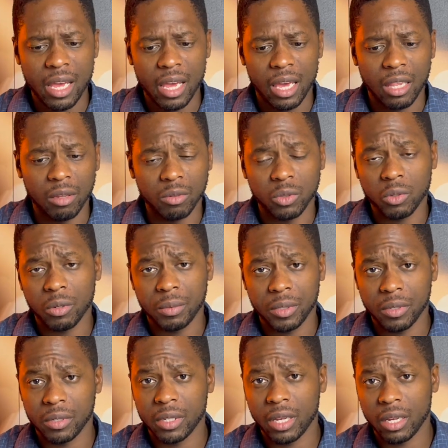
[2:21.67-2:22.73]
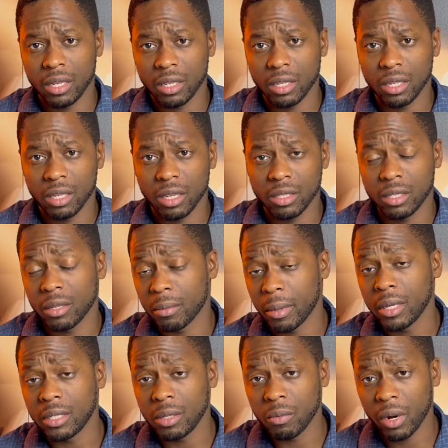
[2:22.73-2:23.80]
And the scriptures are saying, it may
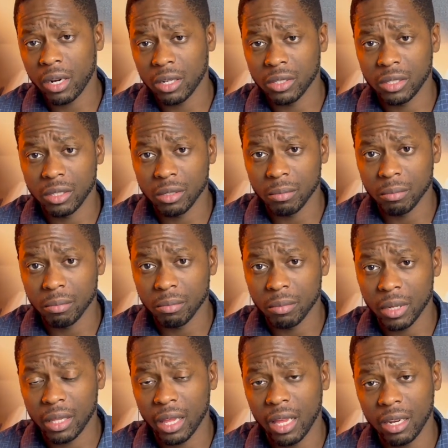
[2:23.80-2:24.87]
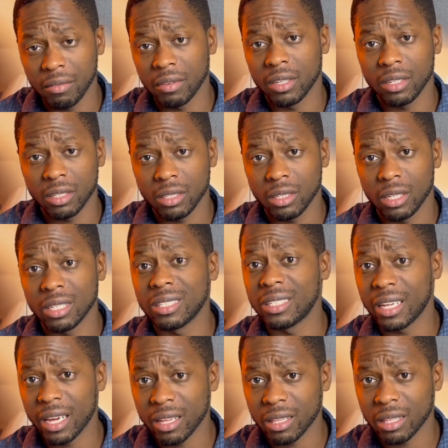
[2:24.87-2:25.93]
seem right unto you, but the end of it is
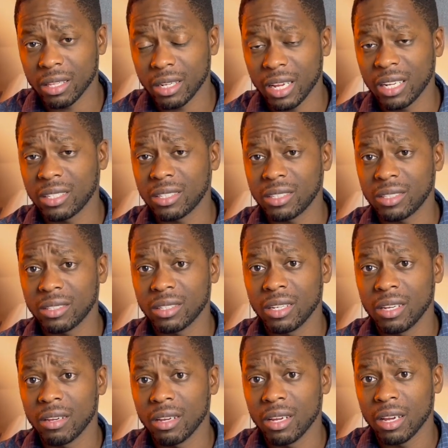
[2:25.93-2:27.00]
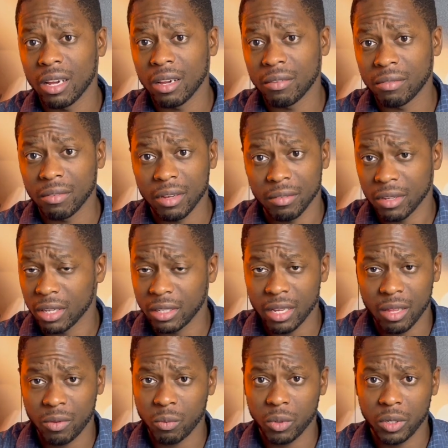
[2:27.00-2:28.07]
death. And not just a
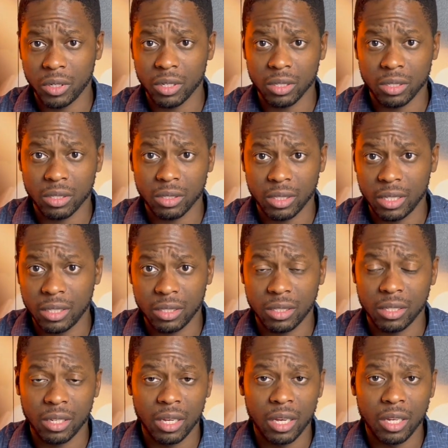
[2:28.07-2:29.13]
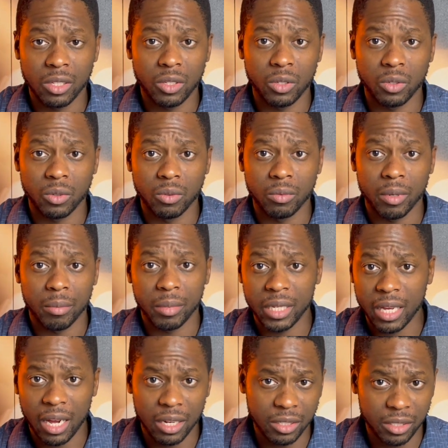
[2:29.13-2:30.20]
death where you just cease to be
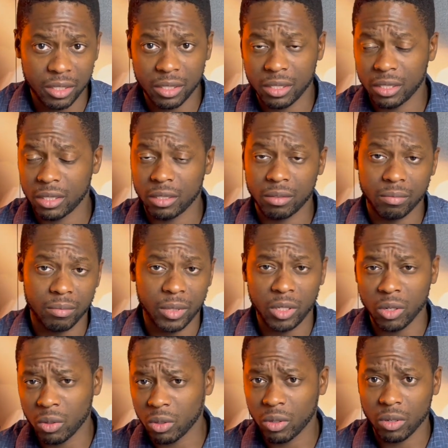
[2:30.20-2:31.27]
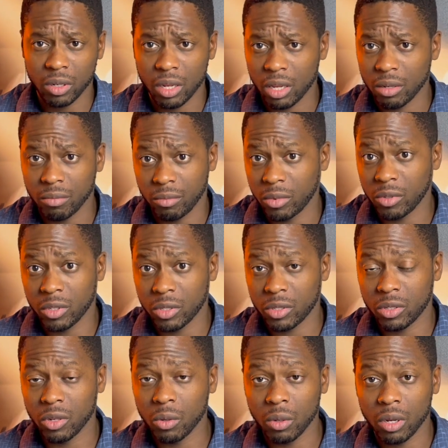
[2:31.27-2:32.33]
conscious and you're just
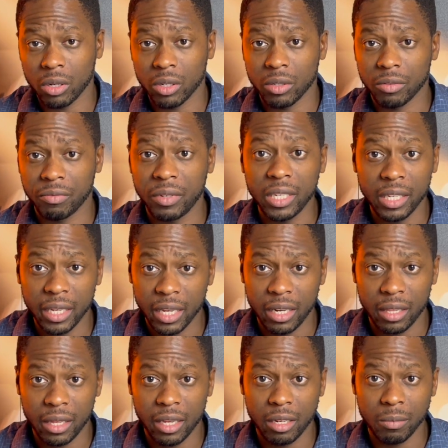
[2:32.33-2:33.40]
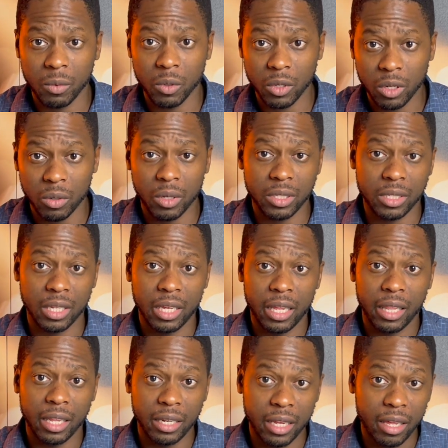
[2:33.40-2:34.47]
no longer feeling anything anymore. No, it's
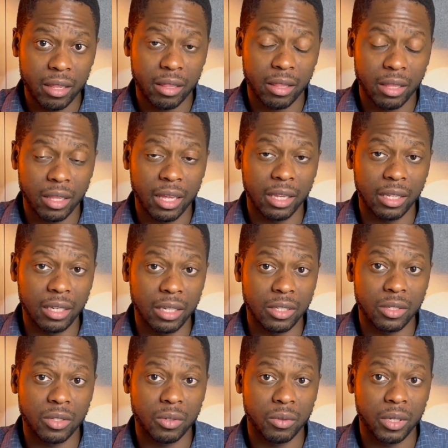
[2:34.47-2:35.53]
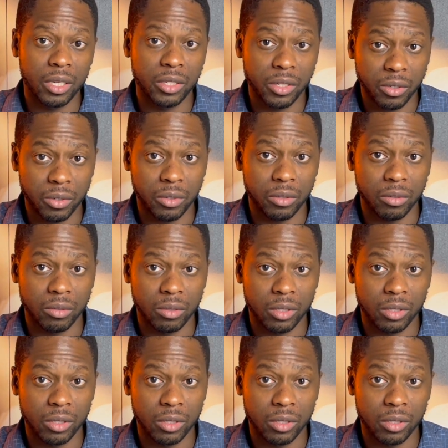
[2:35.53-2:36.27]
the death that leads to eternal